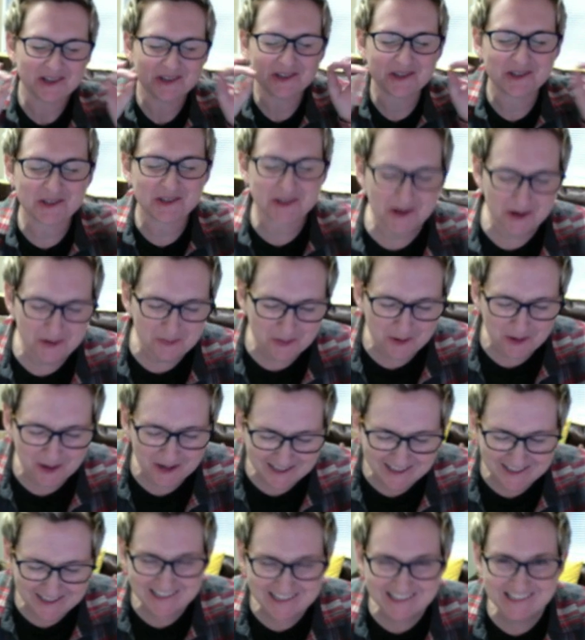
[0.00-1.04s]
super
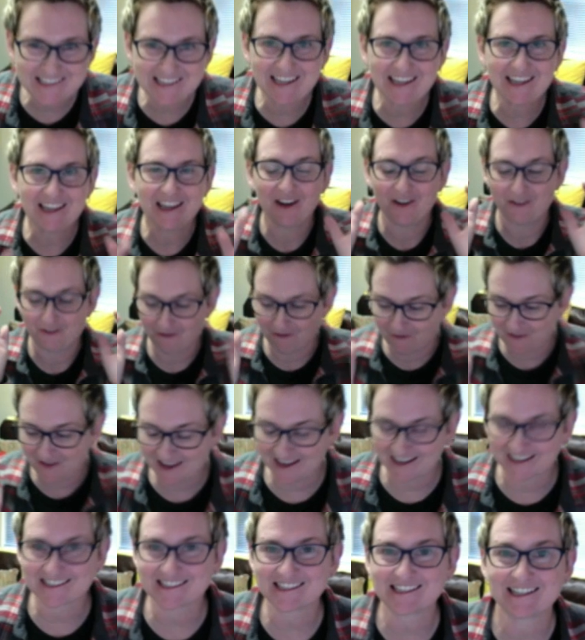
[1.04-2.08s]
easy
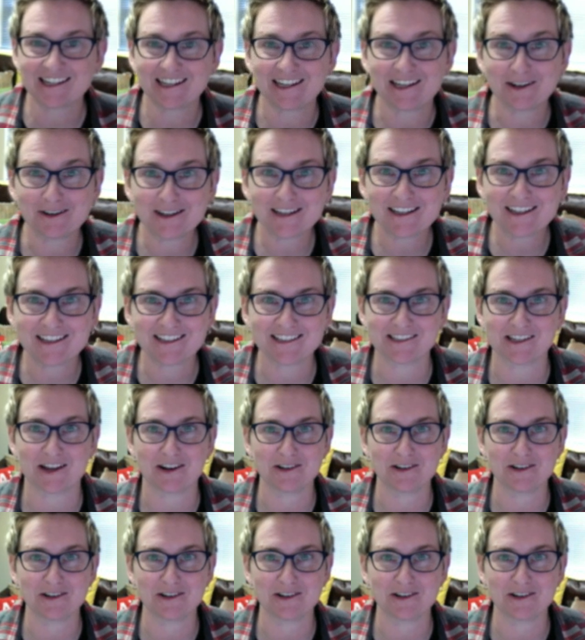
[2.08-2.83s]
fix. Here it is.